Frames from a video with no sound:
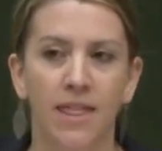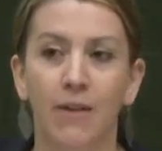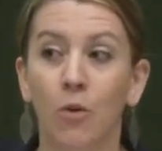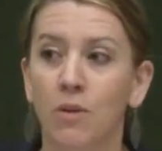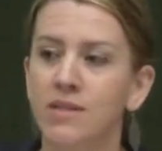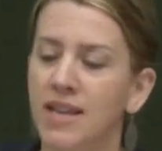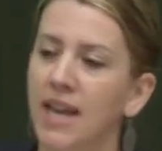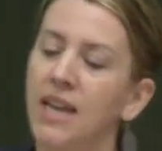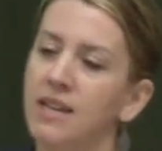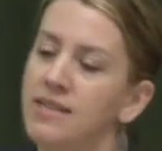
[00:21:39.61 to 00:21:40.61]
That what we're
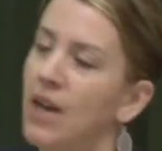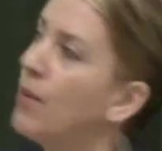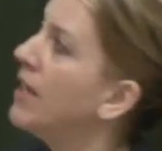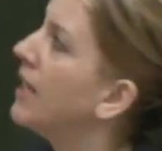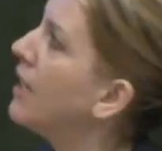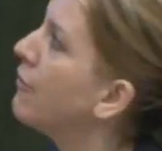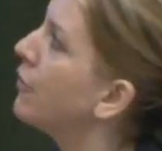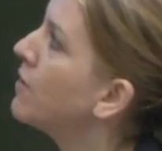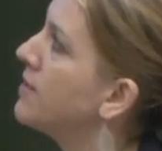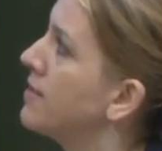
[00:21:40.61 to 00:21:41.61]
saying is that we need a
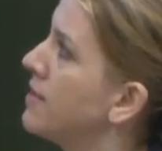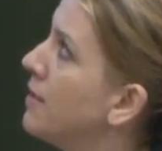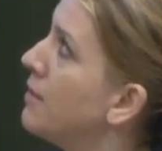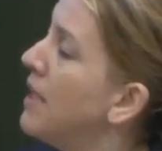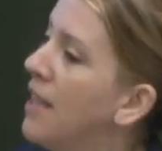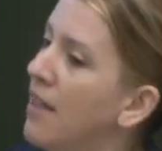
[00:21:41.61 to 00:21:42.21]
food system